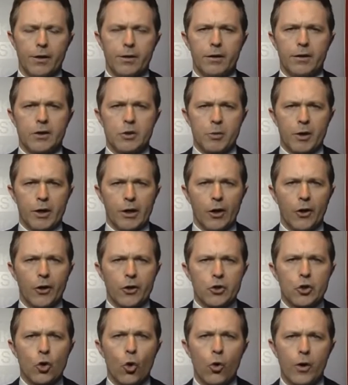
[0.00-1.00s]
think there's been a lot
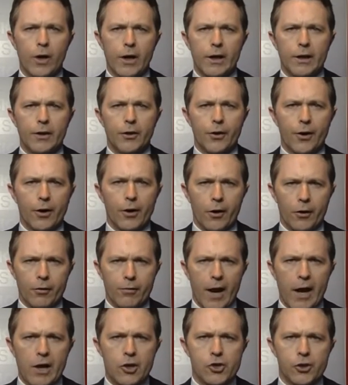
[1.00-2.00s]
of talk here, not a lot
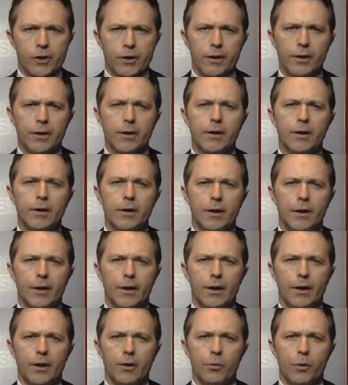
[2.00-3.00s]
of action.
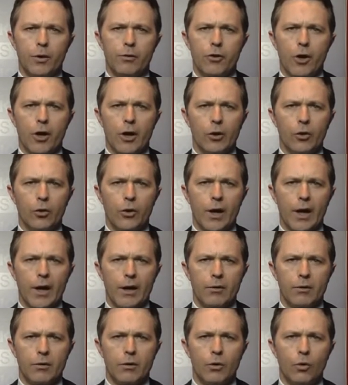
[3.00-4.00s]
We've got to look
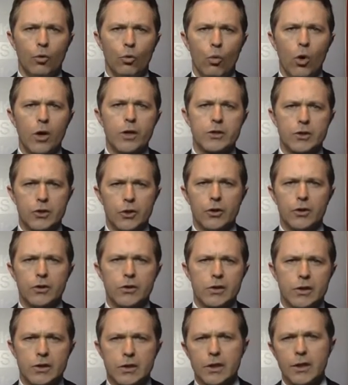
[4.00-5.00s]
at what
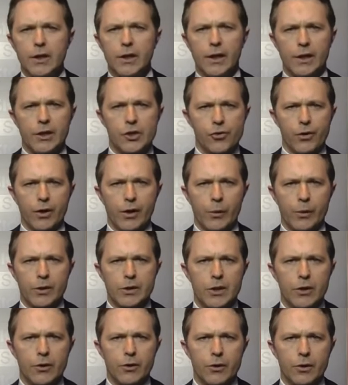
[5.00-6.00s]
turns a teenager into a
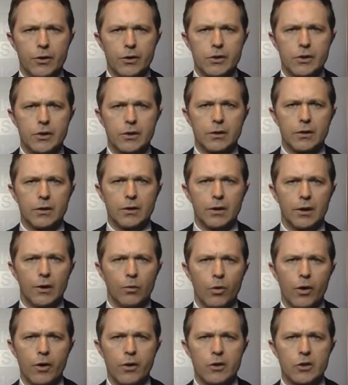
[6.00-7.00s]
terrorist
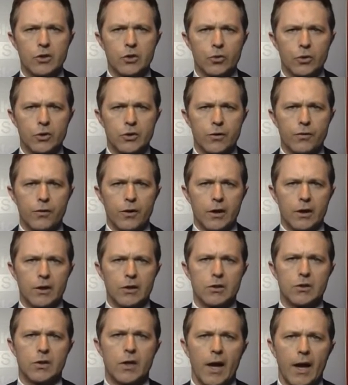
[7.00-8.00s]
and what are the sorts of
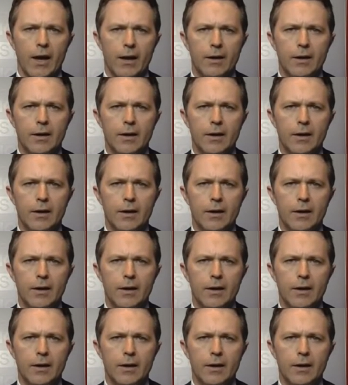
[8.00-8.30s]
things that